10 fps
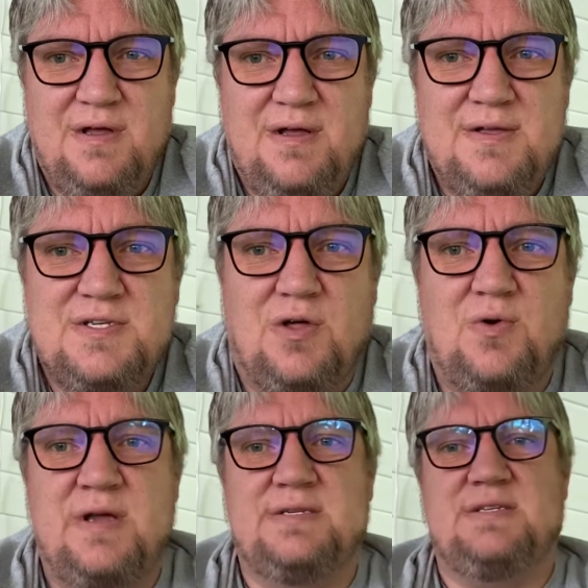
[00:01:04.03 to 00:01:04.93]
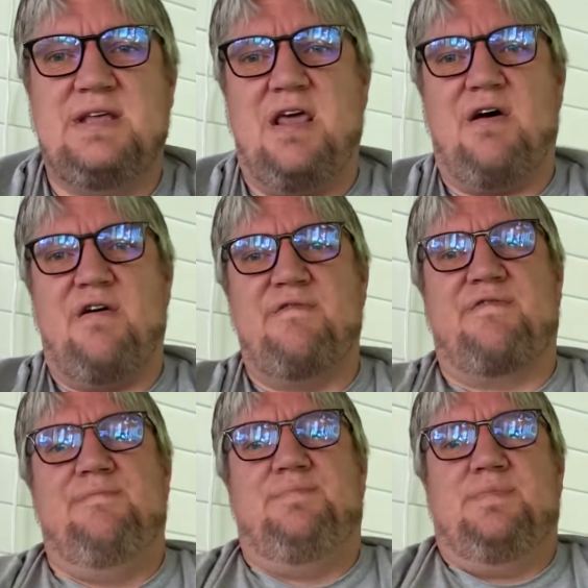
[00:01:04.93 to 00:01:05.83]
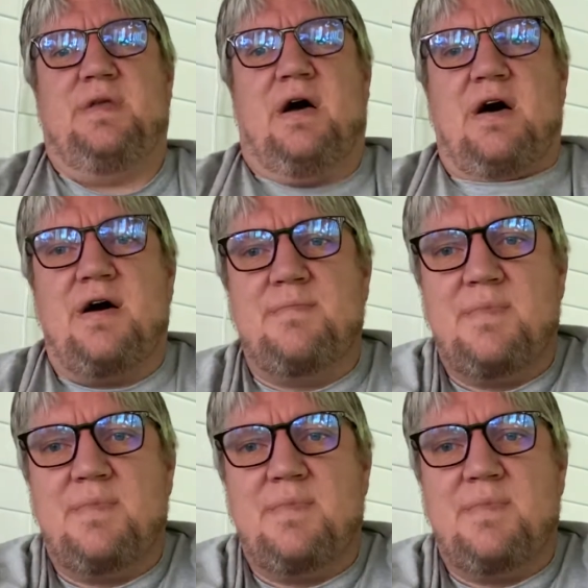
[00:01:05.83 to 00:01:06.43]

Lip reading: So instead of, I